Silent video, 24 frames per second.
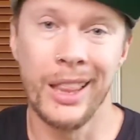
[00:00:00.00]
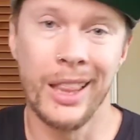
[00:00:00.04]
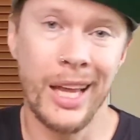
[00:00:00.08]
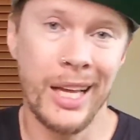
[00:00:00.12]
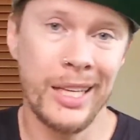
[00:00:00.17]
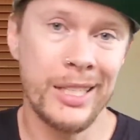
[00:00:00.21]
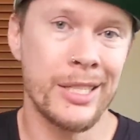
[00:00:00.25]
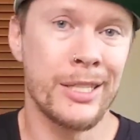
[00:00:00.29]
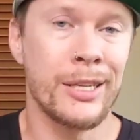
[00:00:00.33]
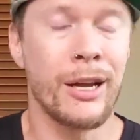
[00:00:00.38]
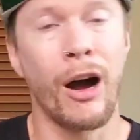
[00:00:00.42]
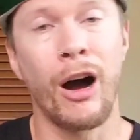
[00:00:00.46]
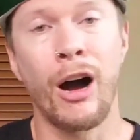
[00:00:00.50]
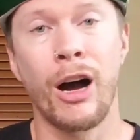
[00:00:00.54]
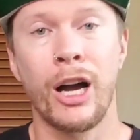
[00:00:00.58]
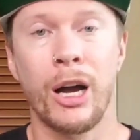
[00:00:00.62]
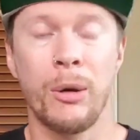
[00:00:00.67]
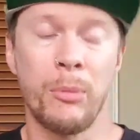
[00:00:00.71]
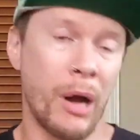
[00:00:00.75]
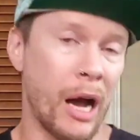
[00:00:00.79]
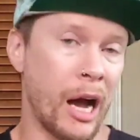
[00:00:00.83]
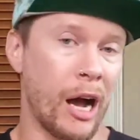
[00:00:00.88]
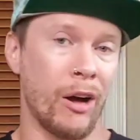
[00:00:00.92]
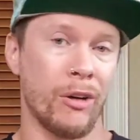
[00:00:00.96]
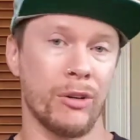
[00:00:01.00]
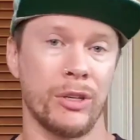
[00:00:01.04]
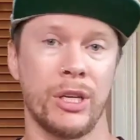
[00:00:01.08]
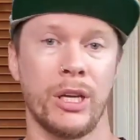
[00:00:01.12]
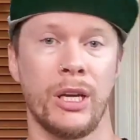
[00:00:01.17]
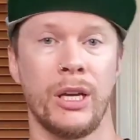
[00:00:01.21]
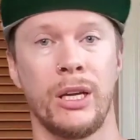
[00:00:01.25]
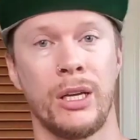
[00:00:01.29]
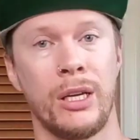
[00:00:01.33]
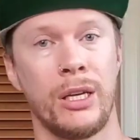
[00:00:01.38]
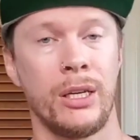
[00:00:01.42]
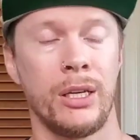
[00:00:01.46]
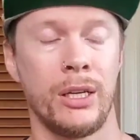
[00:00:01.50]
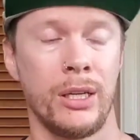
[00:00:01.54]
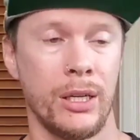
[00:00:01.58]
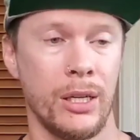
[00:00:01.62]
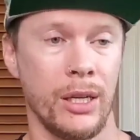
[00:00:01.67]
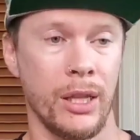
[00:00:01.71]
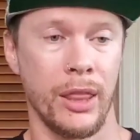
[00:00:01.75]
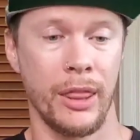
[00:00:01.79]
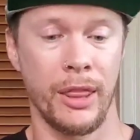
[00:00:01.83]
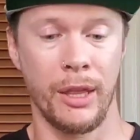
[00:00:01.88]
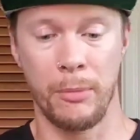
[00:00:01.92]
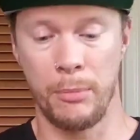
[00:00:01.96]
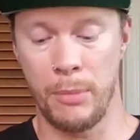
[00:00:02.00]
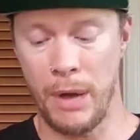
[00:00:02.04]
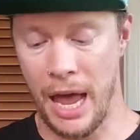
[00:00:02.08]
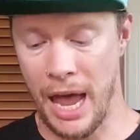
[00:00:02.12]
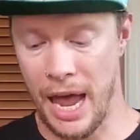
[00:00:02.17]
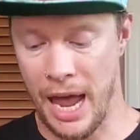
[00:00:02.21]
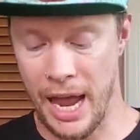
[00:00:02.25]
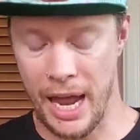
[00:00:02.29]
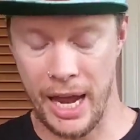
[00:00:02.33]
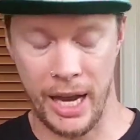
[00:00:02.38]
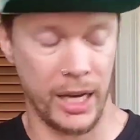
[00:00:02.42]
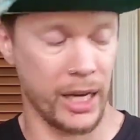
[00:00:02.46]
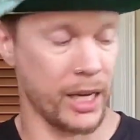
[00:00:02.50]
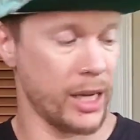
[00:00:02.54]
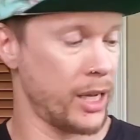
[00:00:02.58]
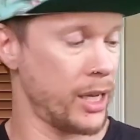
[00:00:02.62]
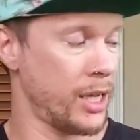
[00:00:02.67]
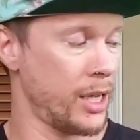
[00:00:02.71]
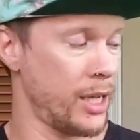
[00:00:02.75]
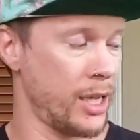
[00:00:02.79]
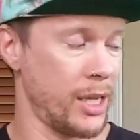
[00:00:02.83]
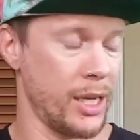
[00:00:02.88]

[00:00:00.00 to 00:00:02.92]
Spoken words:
let's talk about the bag.